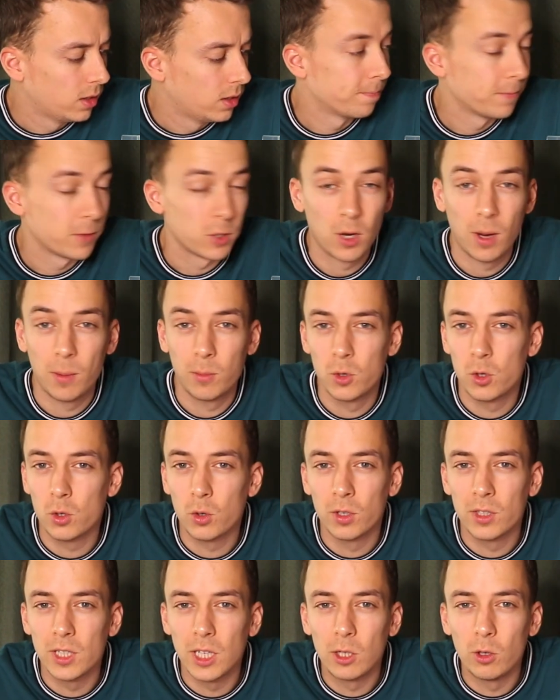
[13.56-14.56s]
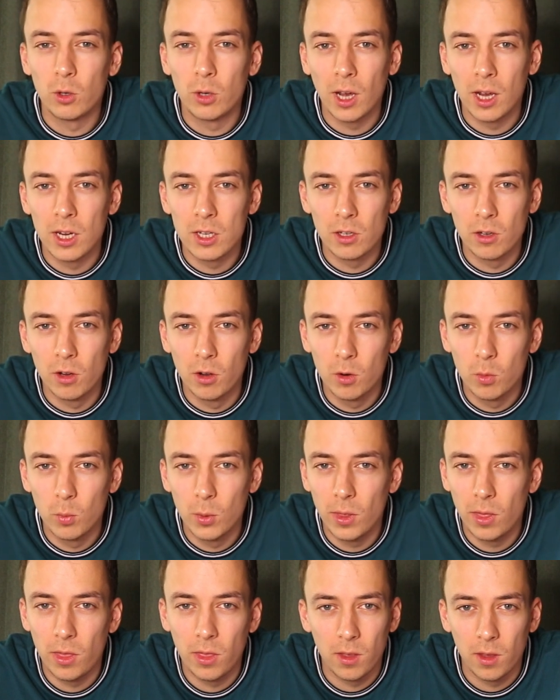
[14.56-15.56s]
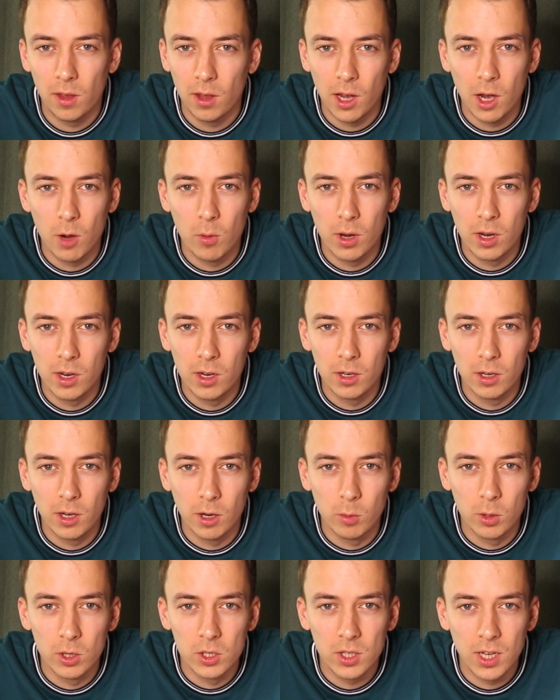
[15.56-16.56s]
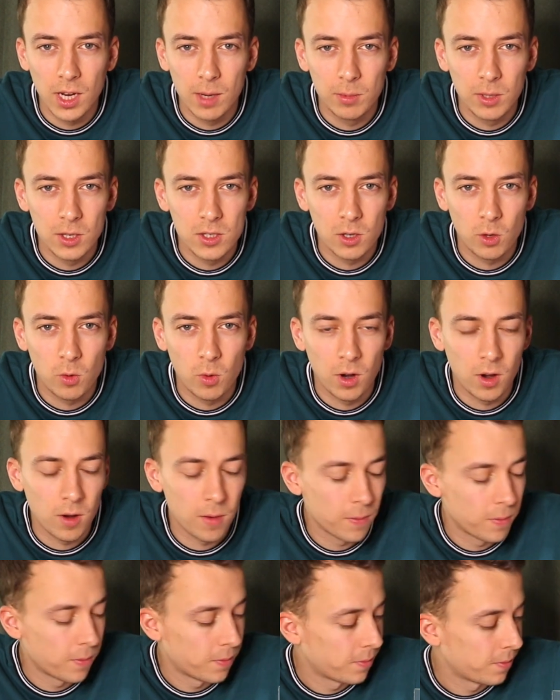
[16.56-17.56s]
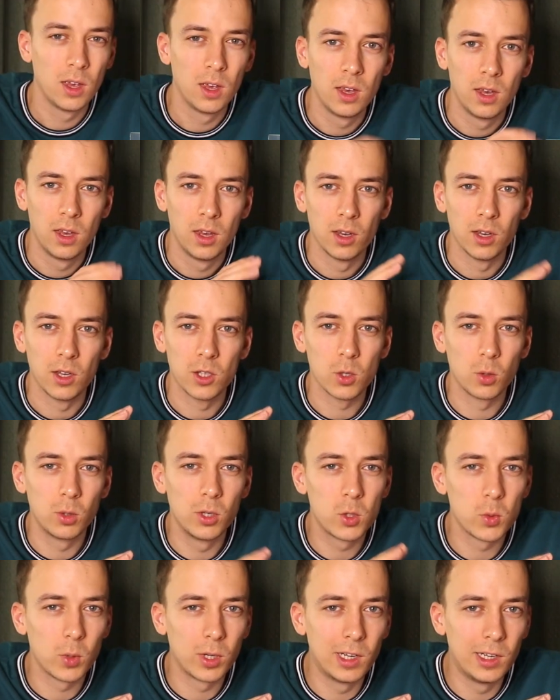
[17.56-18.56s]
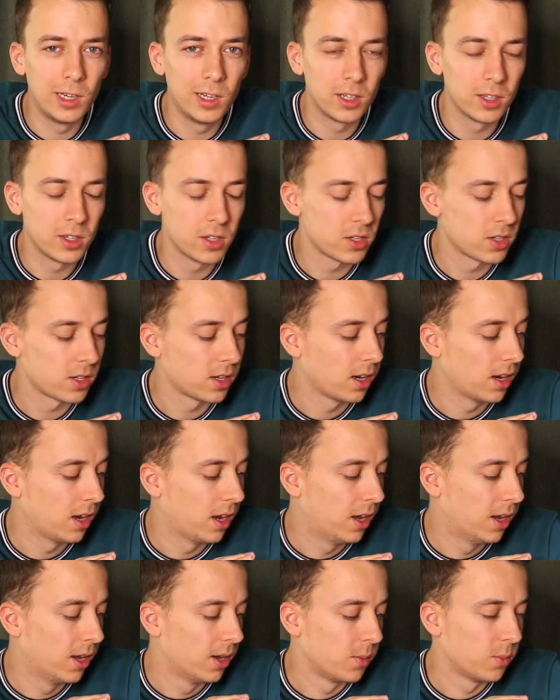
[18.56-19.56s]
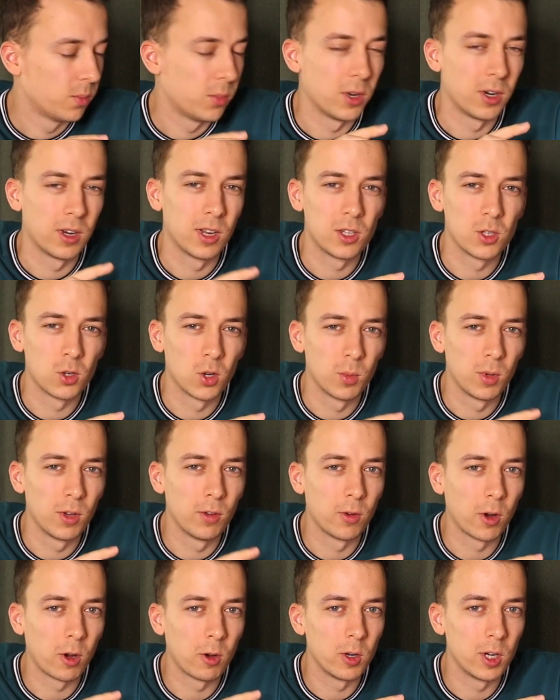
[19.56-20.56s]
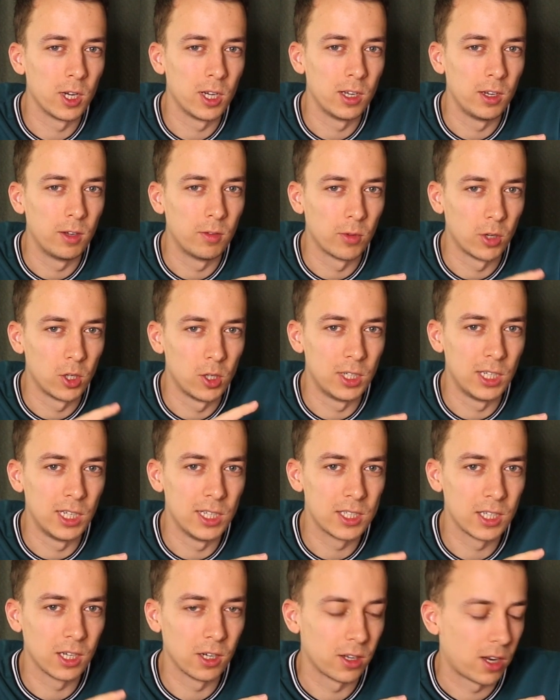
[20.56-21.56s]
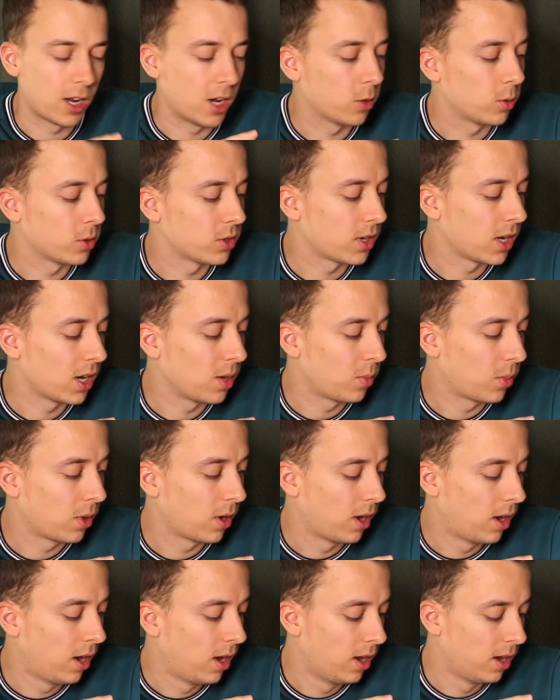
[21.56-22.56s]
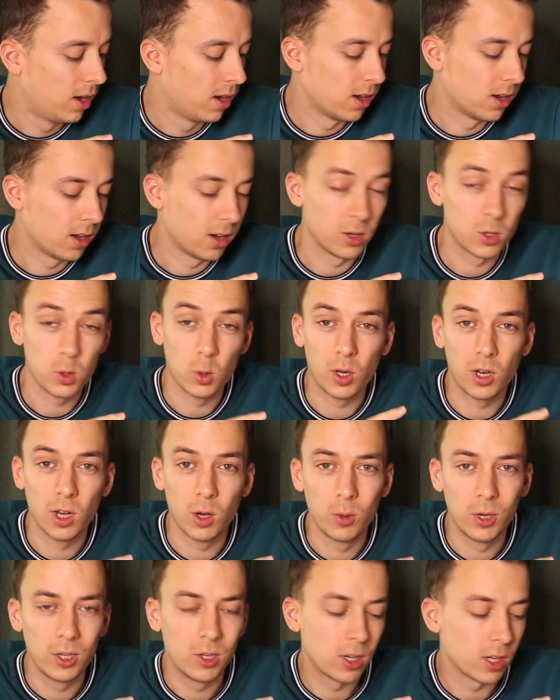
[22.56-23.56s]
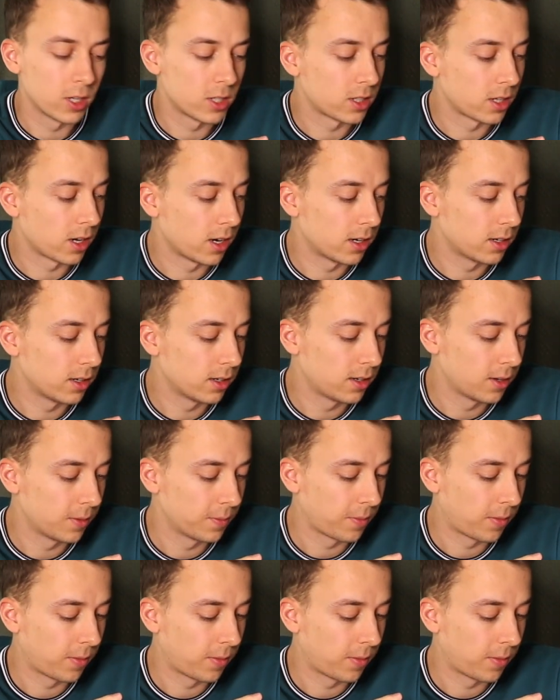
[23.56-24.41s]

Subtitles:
So I'm just going to take you guys along with how I scape this aquarium. It's only 20 liters, but it's going to be a very detailed aquascape. So I can't wait to get started.